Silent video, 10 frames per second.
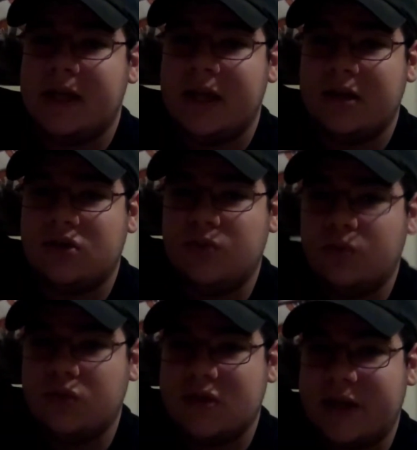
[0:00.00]
geared
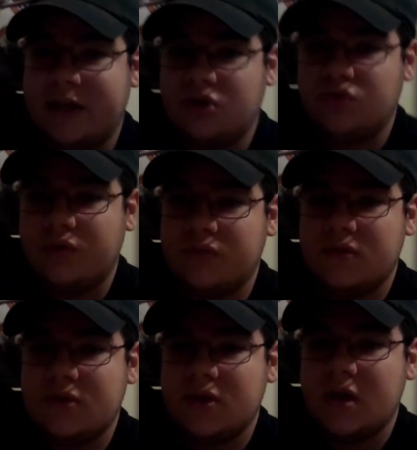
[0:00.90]
towards like
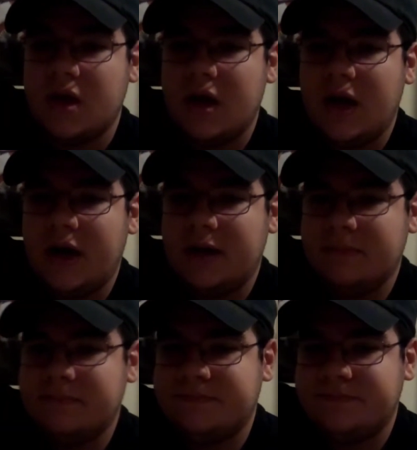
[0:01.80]
drones.
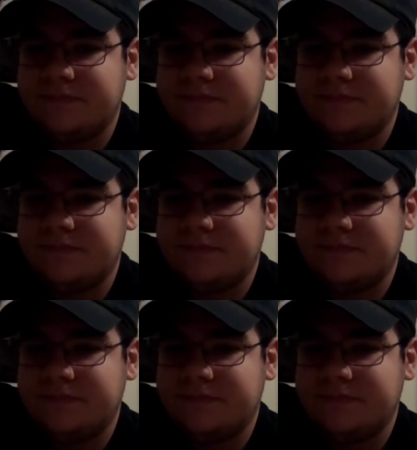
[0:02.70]
Um,